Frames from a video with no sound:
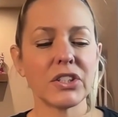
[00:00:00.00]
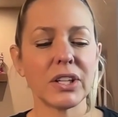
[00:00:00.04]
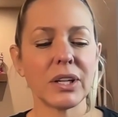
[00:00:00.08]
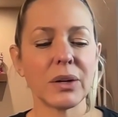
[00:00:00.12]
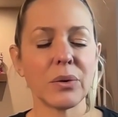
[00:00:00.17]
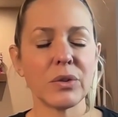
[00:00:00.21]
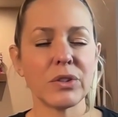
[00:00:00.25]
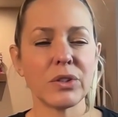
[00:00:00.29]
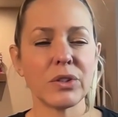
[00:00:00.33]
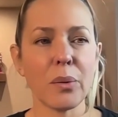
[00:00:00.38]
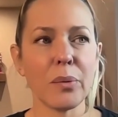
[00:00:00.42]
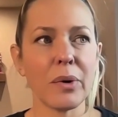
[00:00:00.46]

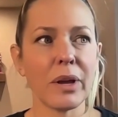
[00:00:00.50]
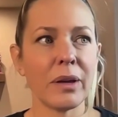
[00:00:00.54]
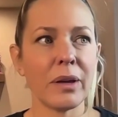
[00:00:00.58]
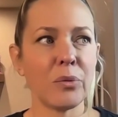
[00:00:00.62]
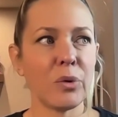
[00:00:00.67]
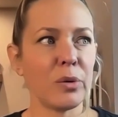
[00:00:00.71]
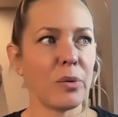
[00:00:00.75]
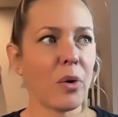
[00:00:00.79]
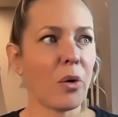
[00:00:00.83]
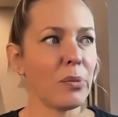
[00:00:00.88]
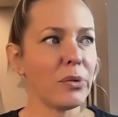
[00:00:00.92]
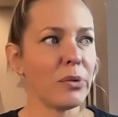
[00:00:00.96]
It would
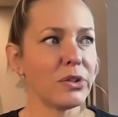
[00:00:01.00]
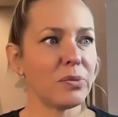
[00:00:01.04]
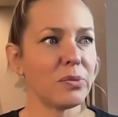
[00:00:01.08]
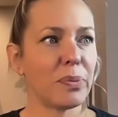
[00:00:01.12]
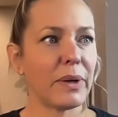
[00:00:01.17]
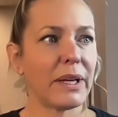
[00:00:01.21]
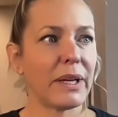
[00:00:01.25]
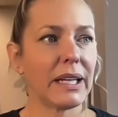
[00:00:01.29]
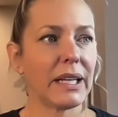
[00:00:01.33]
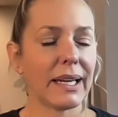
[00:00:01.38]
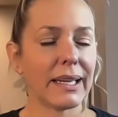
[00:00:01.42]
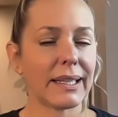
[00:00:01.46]
almost
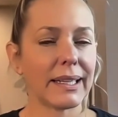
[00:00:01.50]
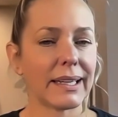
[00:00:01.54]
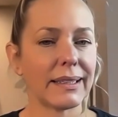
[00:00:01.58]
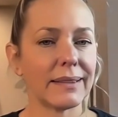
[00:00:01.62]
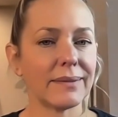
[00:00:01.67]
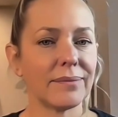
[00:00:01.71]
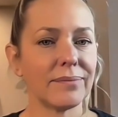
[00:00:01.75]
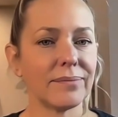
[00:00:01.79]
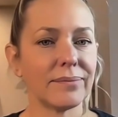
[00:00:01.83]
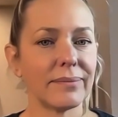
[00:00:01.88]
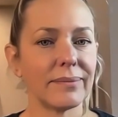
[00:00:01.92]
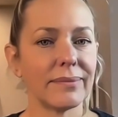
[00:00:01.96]
be like I
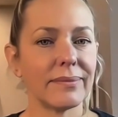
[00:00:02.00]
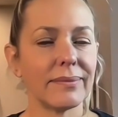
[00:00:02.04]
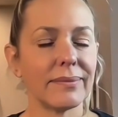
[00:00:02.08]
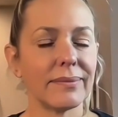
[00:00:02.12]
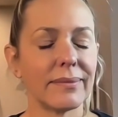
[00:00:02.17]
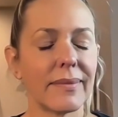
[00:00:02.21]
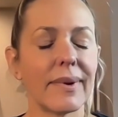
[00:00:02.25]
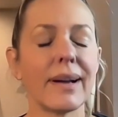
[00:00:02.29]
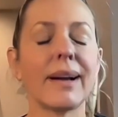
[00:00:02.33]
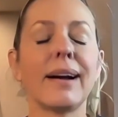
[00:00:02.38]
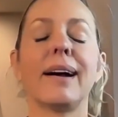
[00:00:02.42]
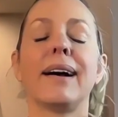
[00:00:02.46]

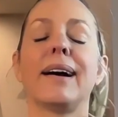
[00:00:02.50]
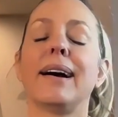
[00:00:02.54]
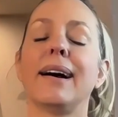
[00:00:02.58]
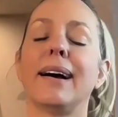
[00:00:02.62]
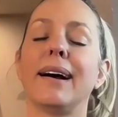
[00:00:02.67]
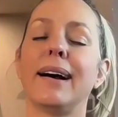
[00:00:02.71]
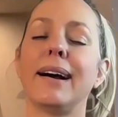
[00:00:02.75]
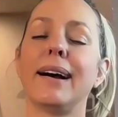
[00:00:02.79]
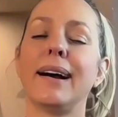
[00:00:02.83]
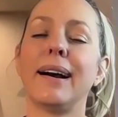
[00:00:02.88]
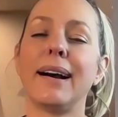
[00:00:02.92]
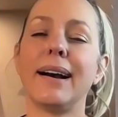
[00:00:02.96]

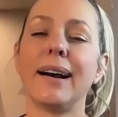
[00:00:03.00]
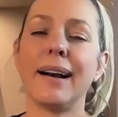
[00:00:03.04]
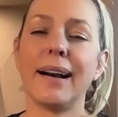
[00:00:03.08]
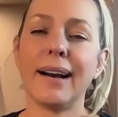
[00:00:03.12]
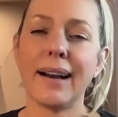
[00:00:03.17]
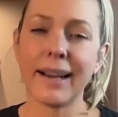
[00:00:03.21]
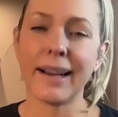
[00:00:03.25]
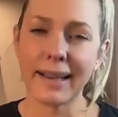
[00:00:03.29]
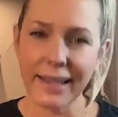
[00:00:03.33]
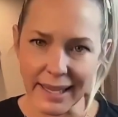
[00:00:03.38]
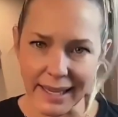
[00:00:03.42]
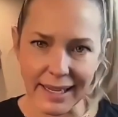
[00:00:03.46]

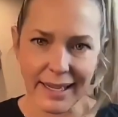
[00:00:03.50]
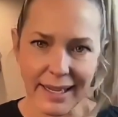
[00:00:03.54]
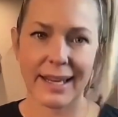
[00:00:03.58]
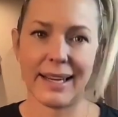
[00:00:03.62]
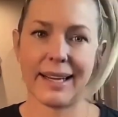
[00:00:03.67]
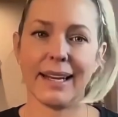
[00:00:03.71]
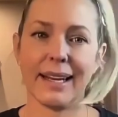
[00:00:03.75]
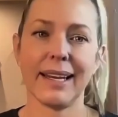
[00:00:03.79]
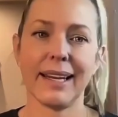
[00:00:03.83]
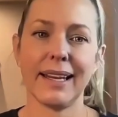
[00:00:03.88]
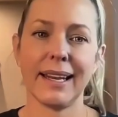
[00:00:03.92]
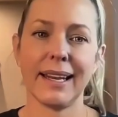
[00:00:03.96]
get it. Like,